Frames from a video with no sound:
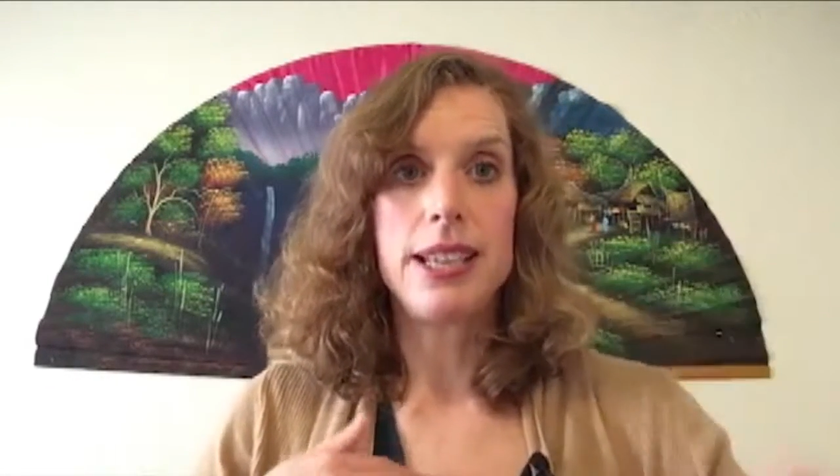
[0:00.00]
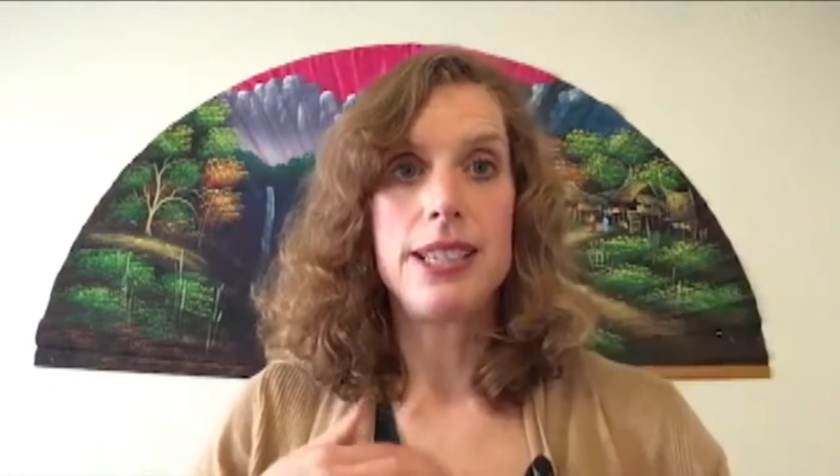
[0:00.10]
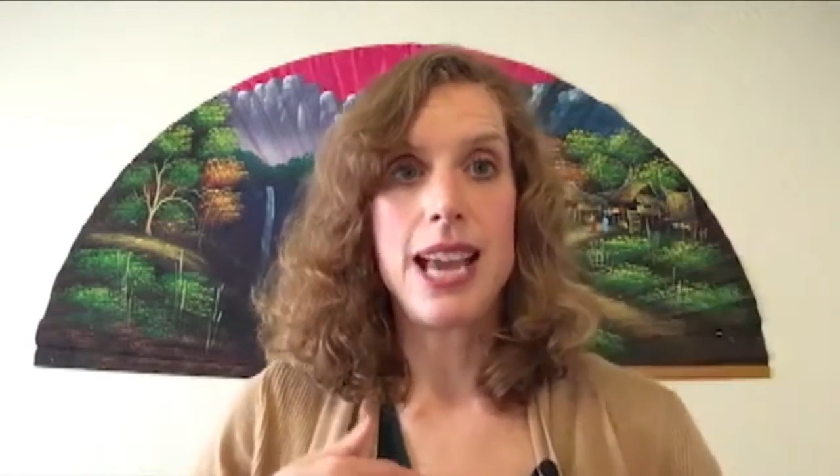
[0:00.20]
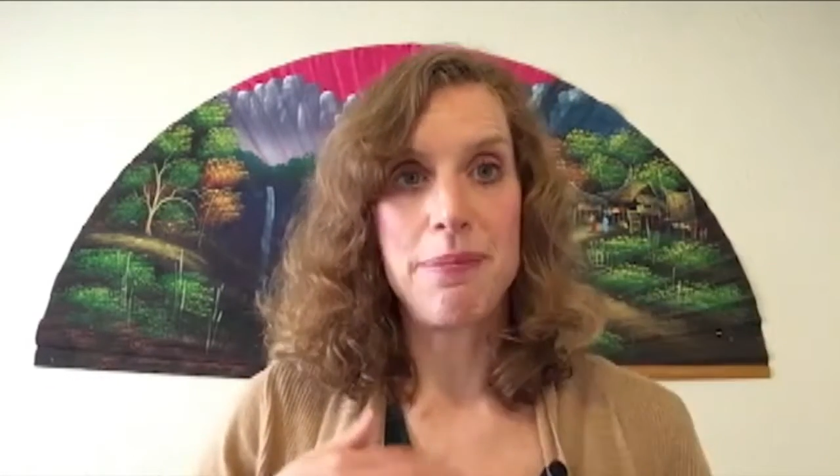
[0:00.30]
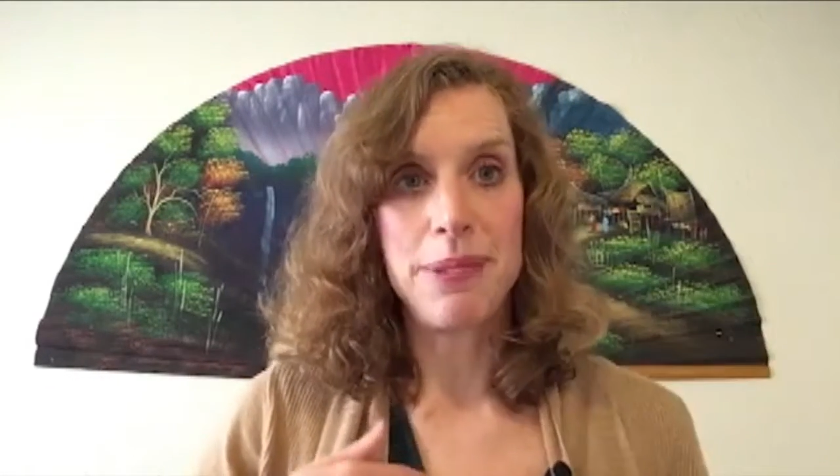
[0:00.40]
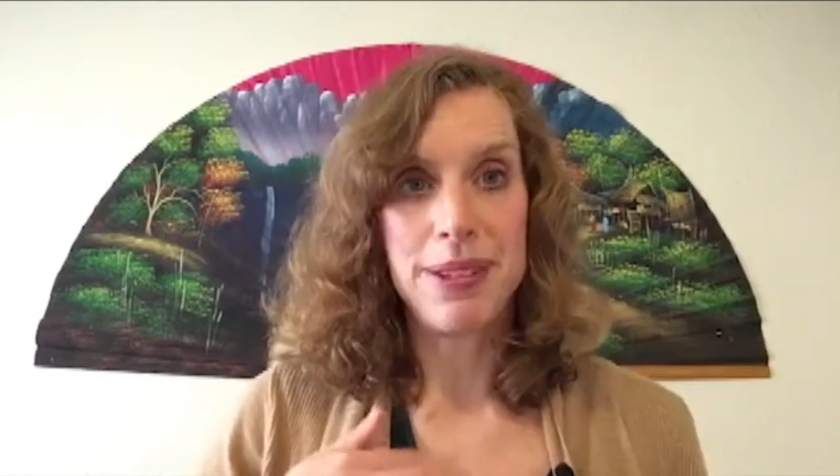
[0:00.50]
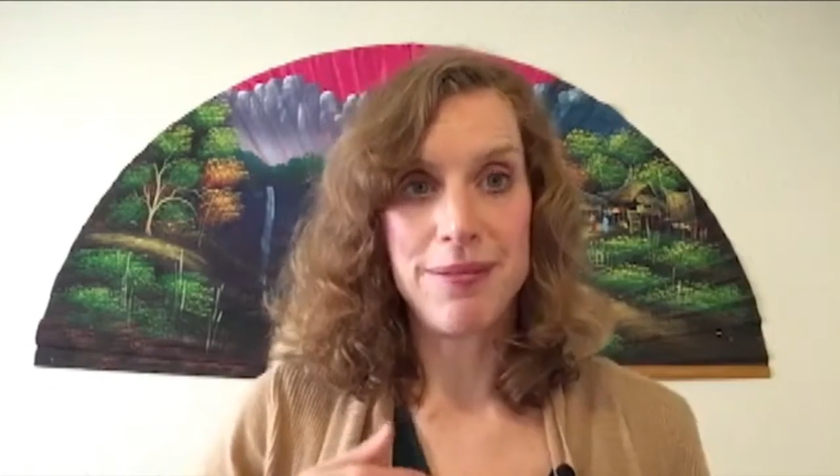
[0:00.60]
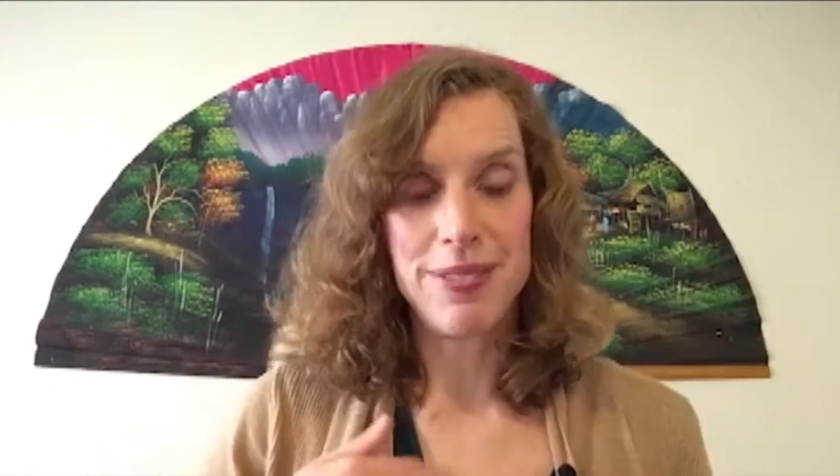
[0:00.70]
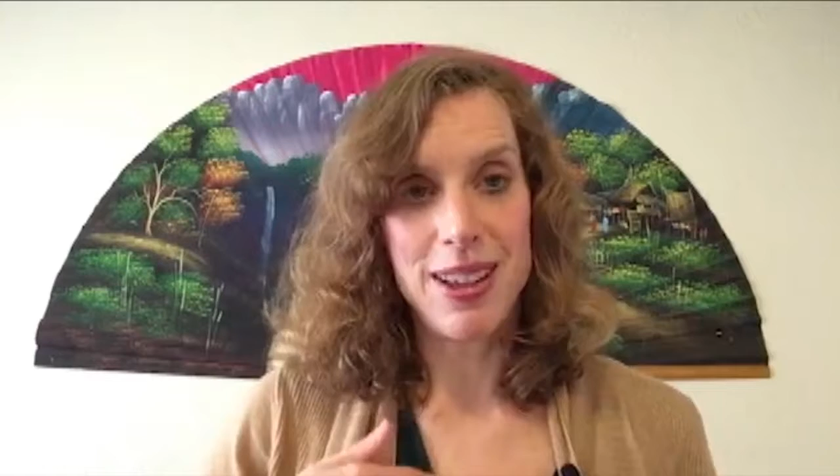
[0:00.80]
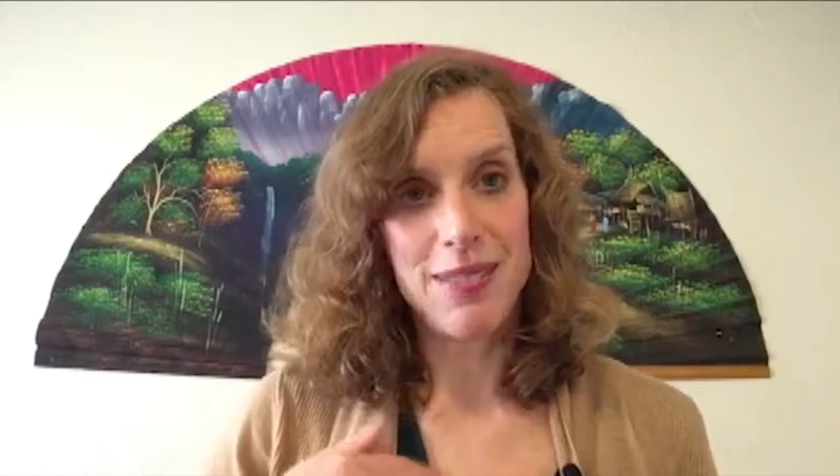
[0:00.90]
and tap
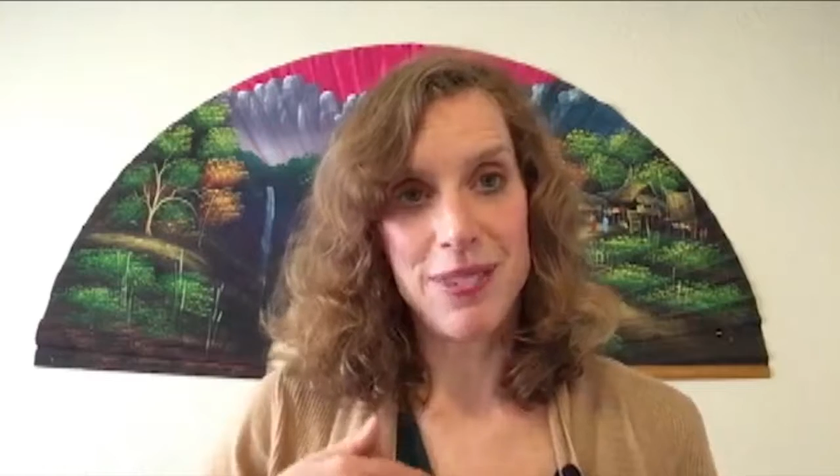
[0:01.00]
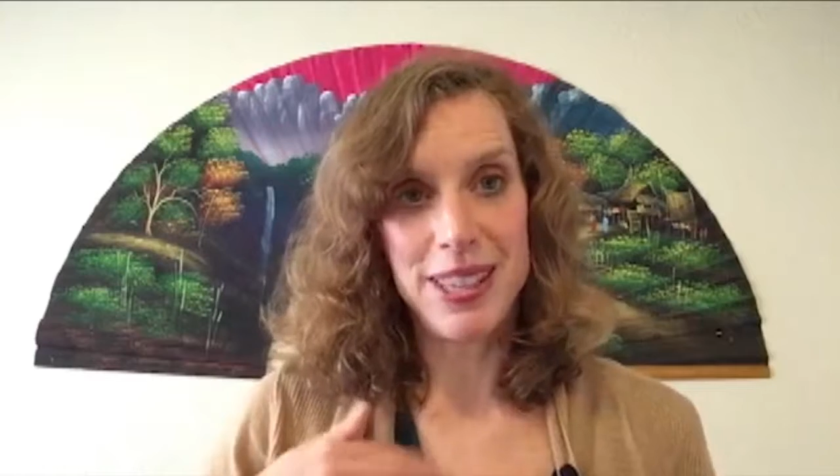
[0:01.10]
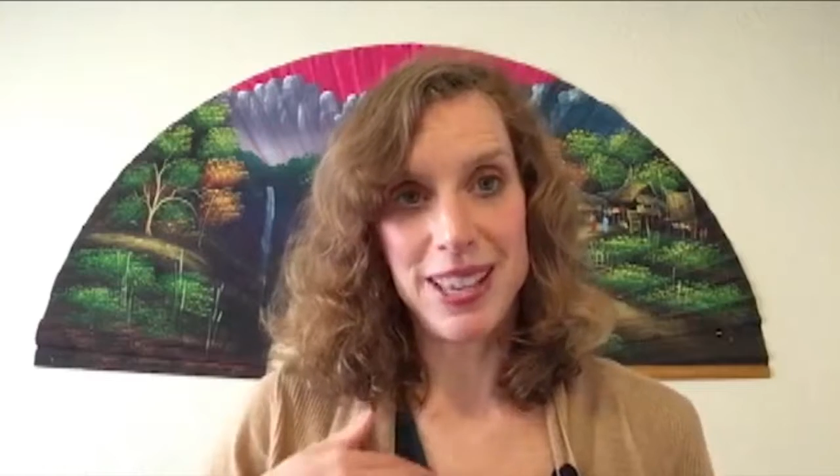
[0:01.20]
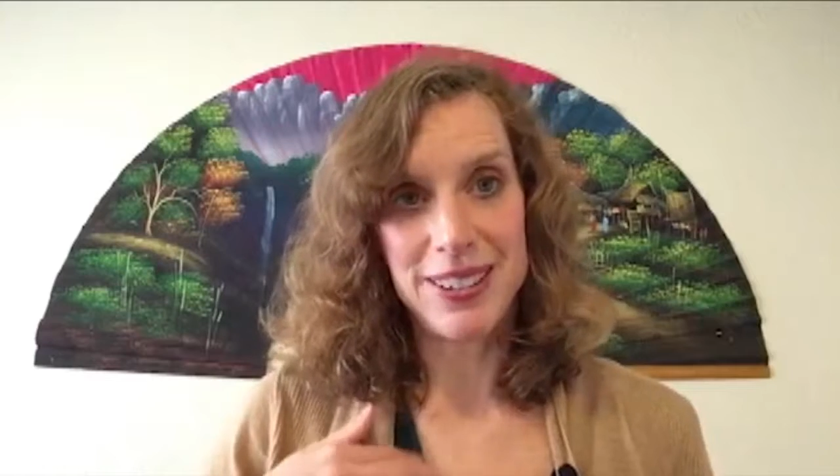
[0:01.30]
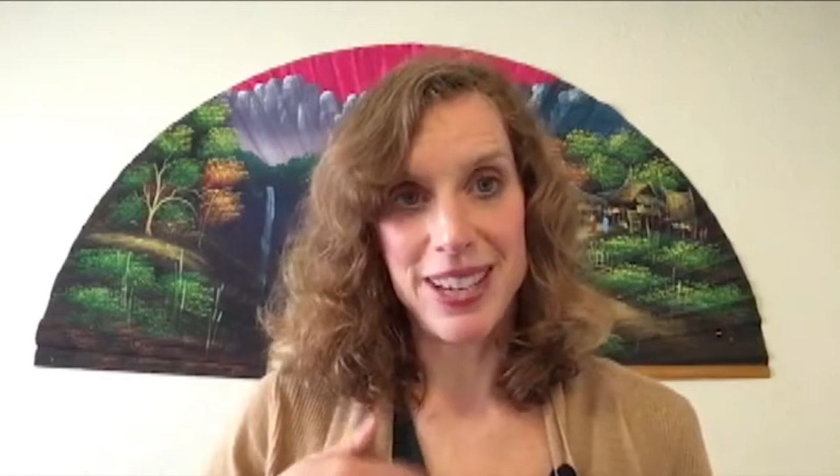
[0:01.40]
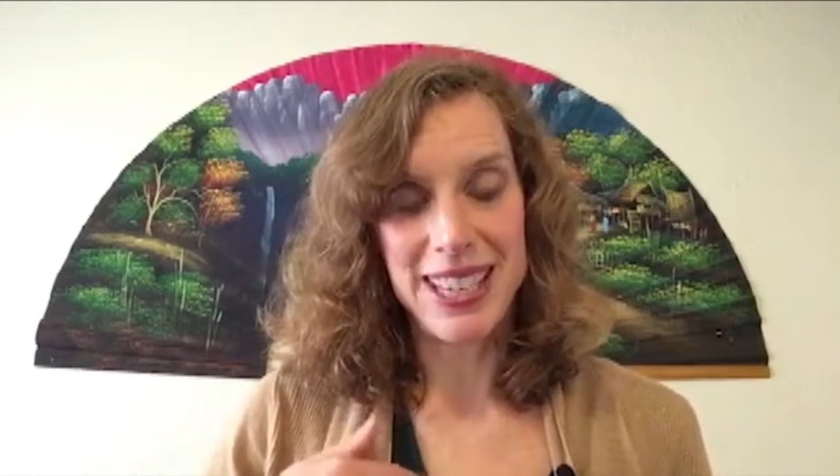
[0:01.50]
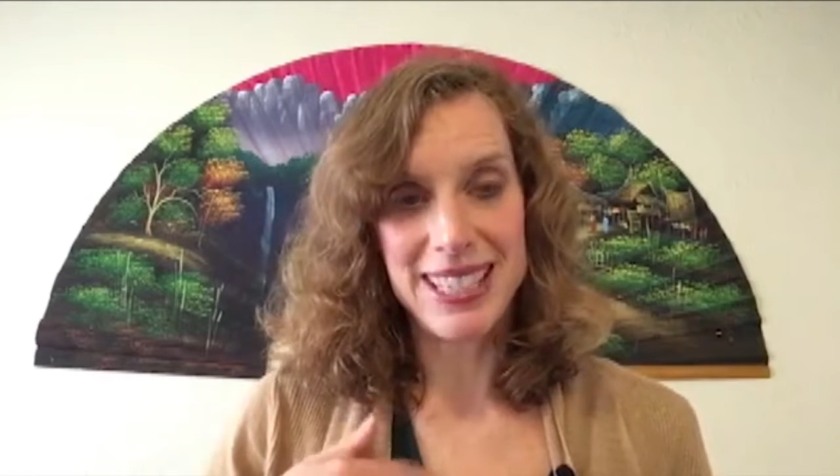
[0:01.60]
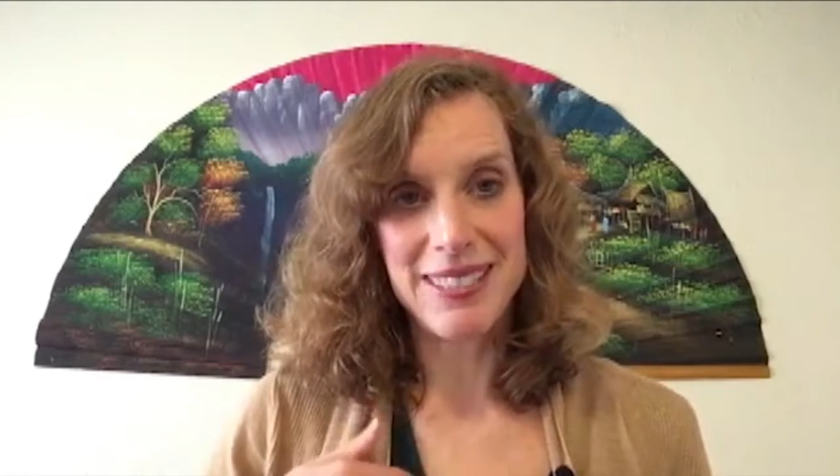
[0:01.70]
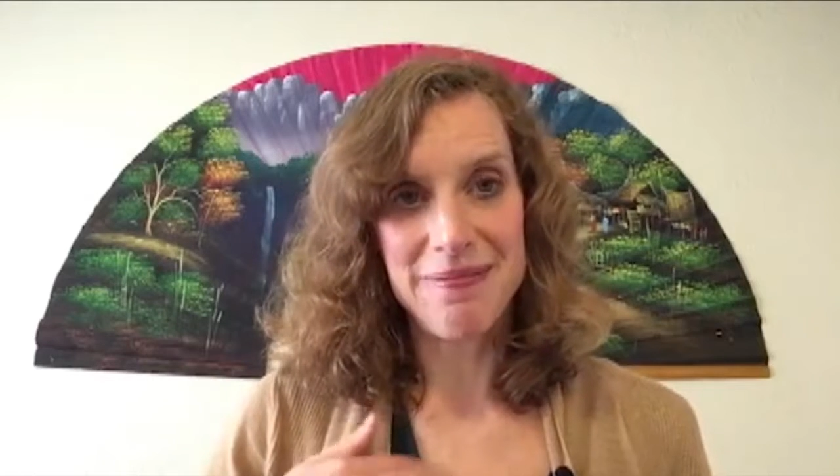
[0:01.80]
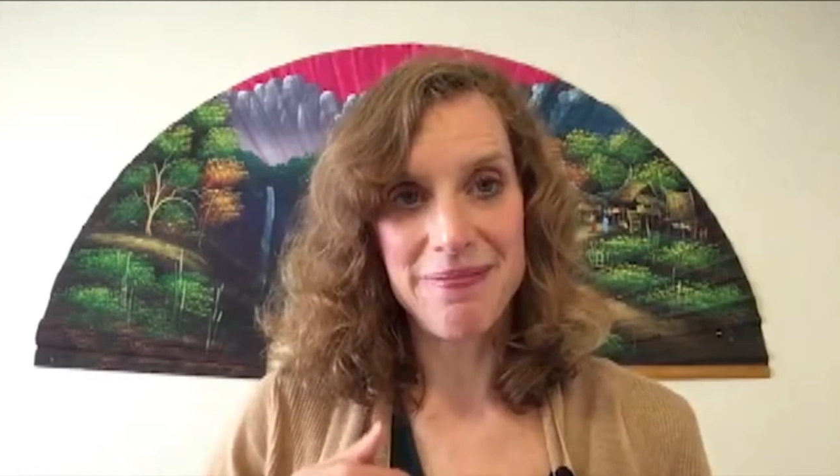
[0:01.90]
with the other
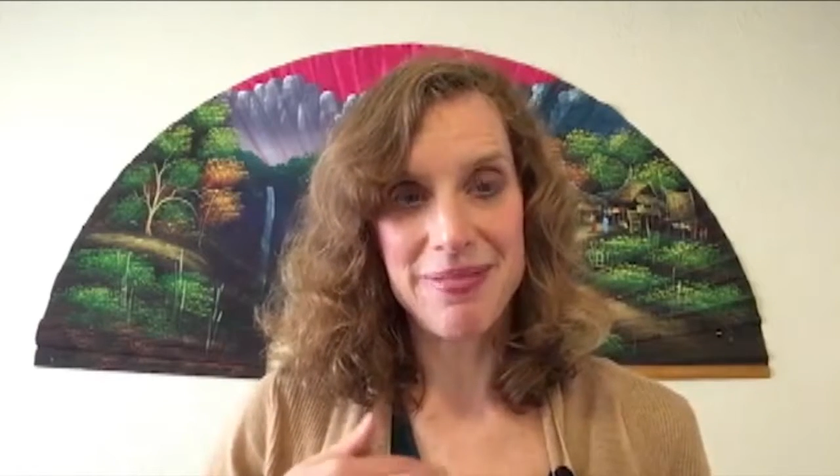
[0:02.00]
hand.